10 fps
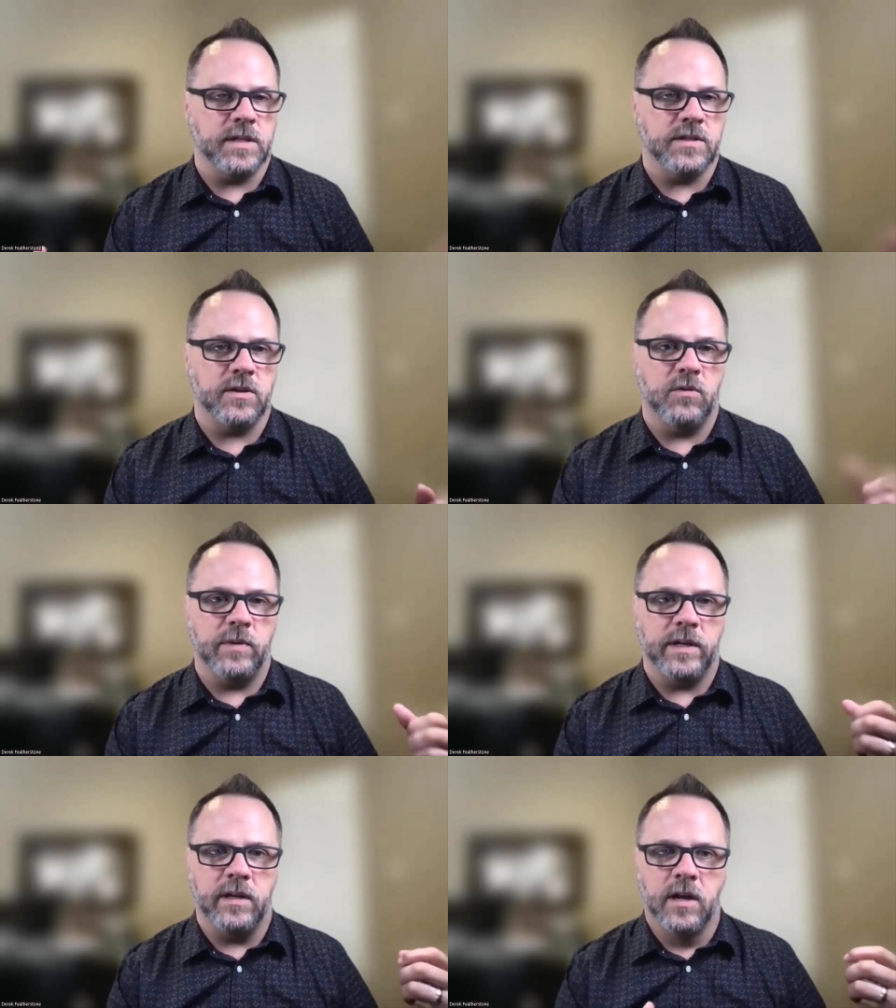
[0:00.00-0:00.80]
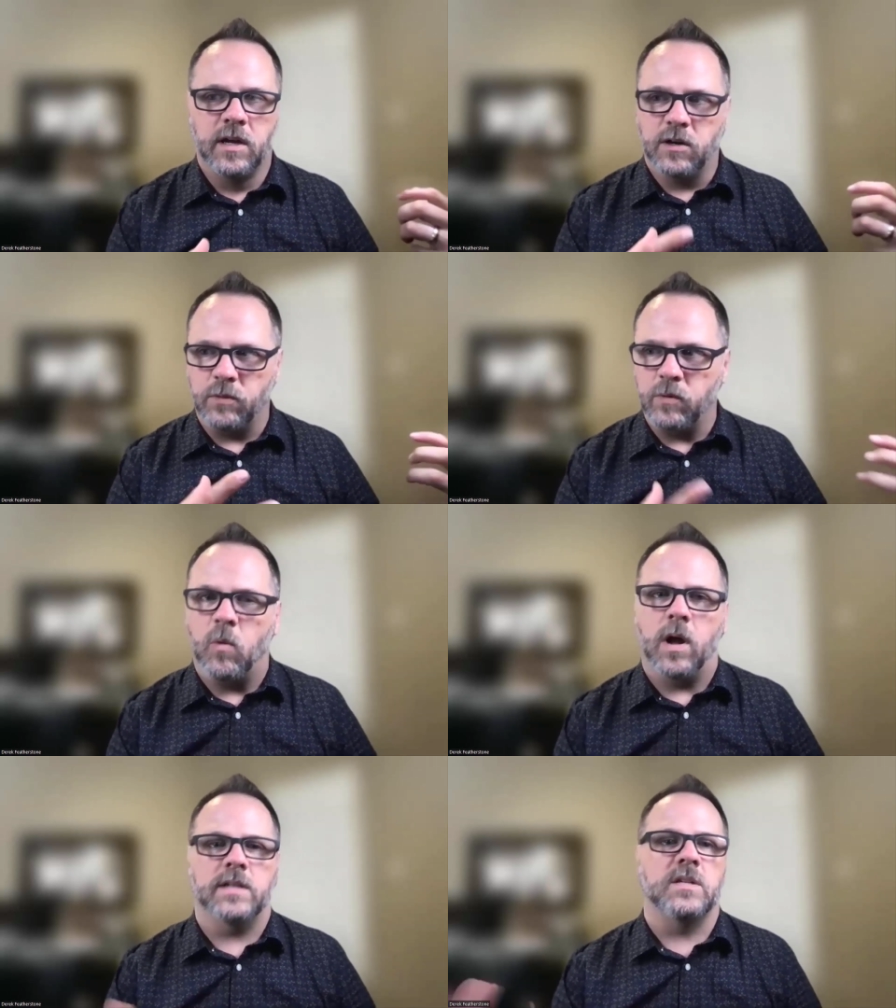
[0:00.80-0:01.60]
And so we
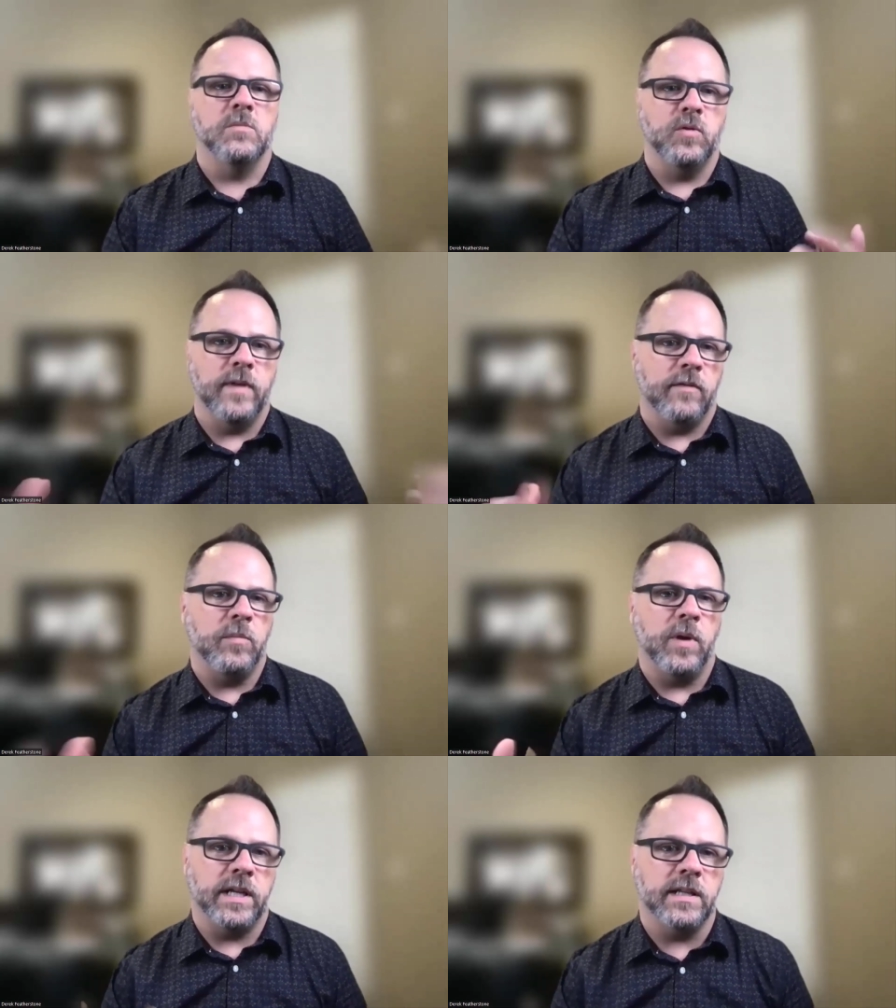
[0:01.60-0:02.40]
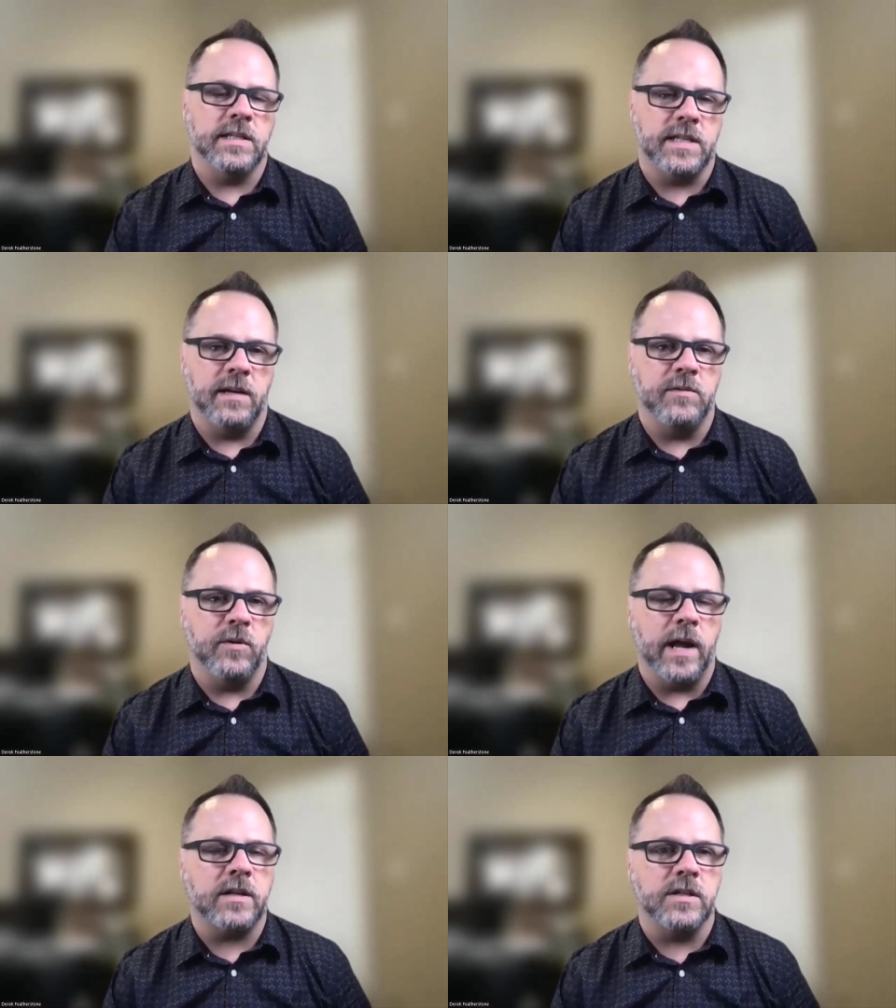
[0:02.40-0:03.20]
want to move everybody in the same
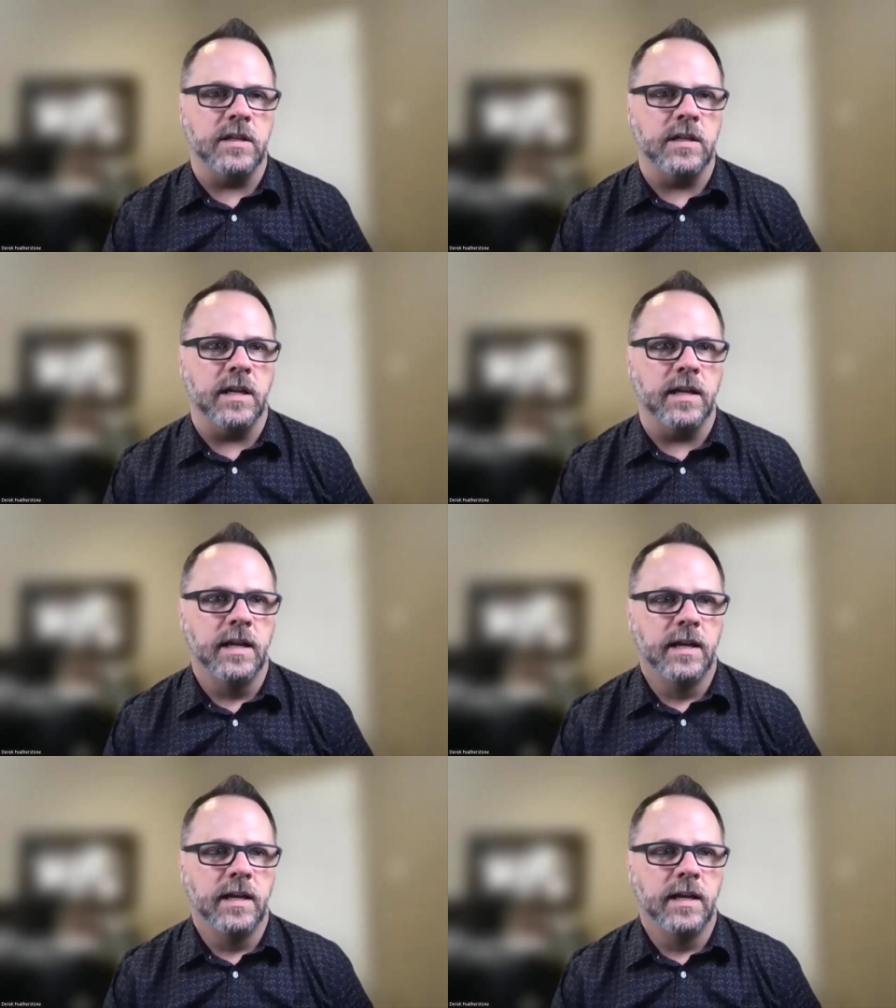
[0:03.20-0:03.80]
direction. And